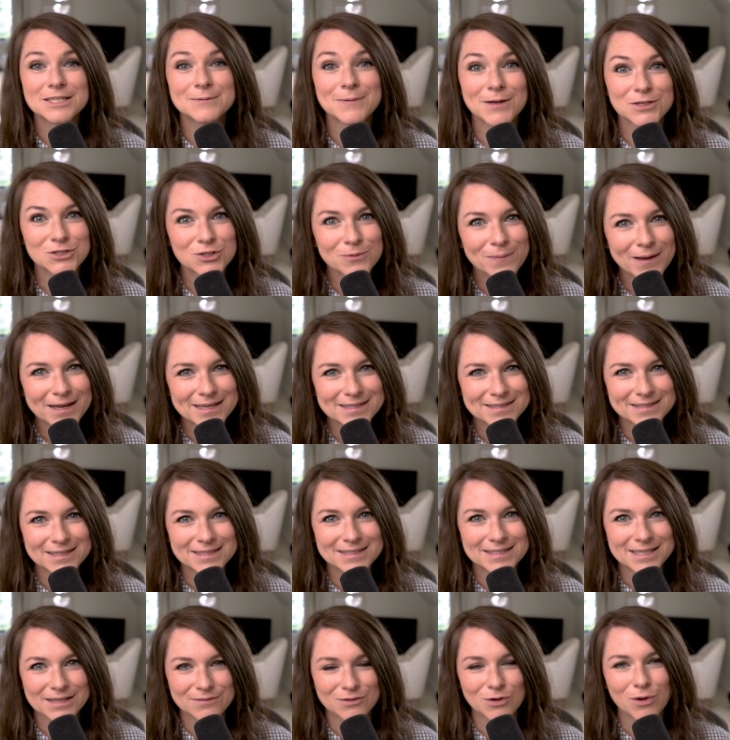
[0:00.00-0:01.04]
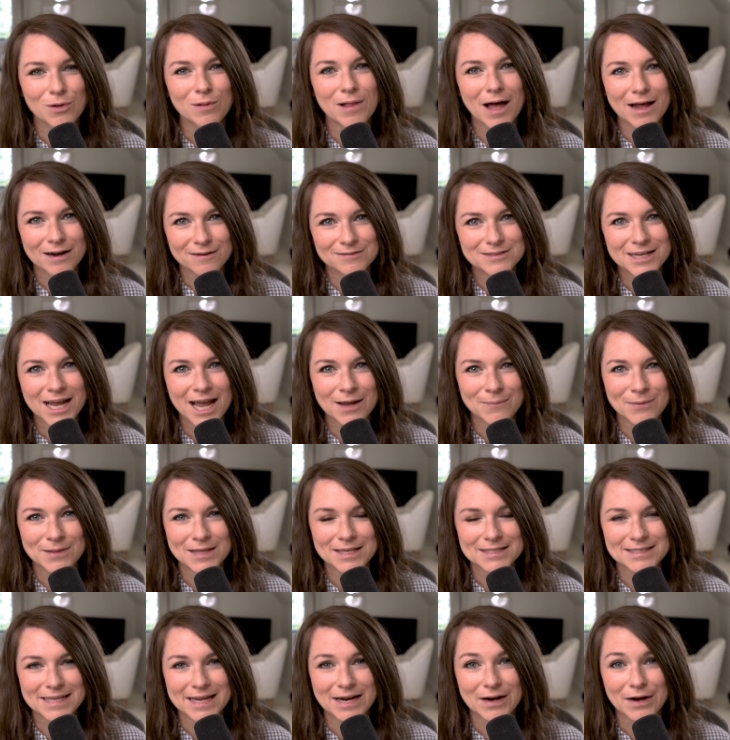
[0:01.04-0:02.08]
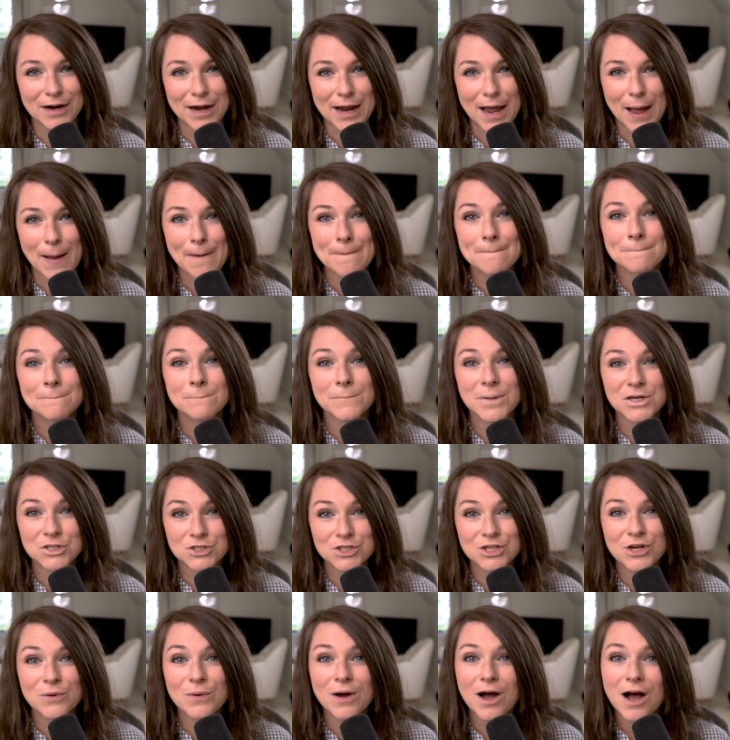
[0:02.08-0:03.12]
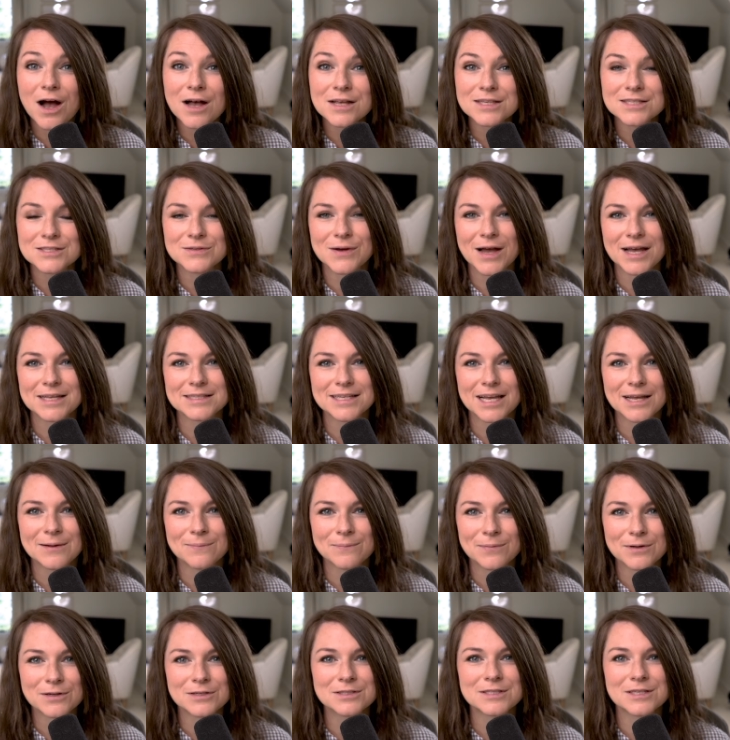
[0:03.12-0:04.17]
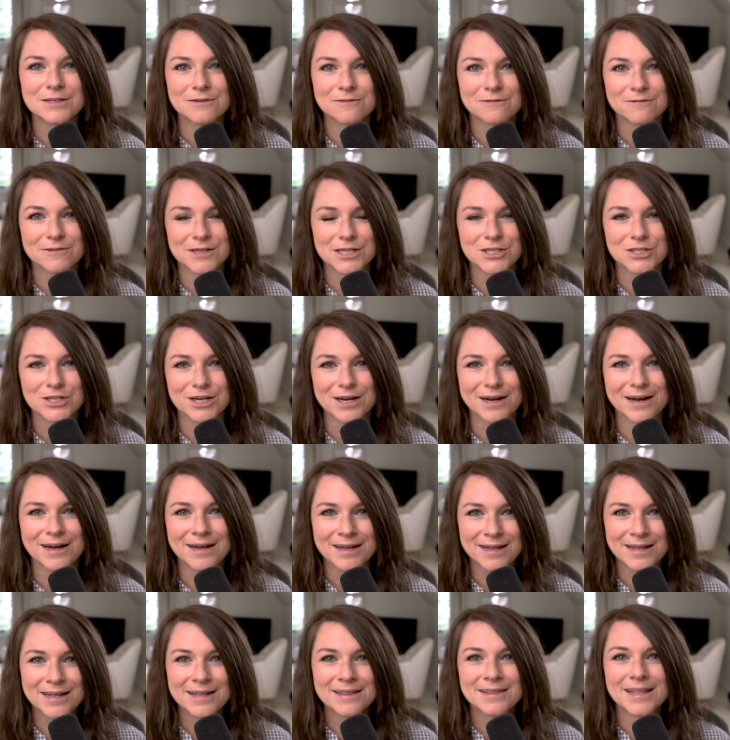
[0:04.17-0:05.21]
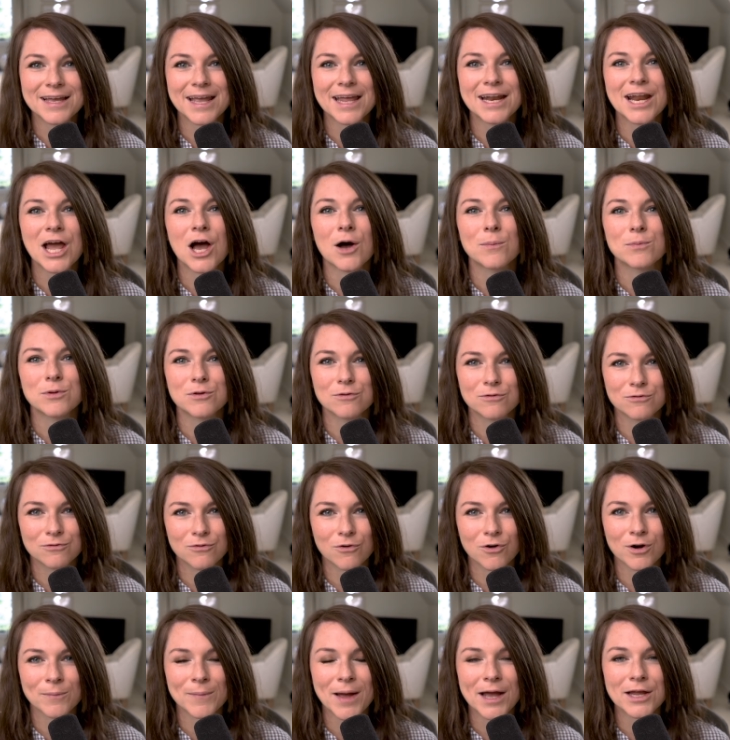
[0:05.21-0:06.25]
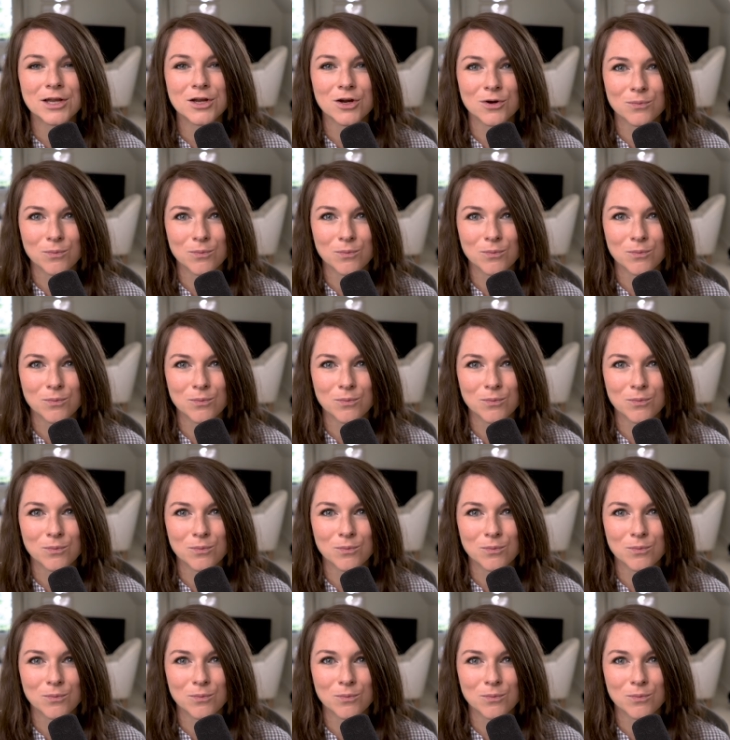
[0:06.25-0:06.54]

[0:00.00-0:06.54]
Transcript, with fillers: Special Paste can save you a lot of time in this area, but Showit also has a built-in feature that can help you format your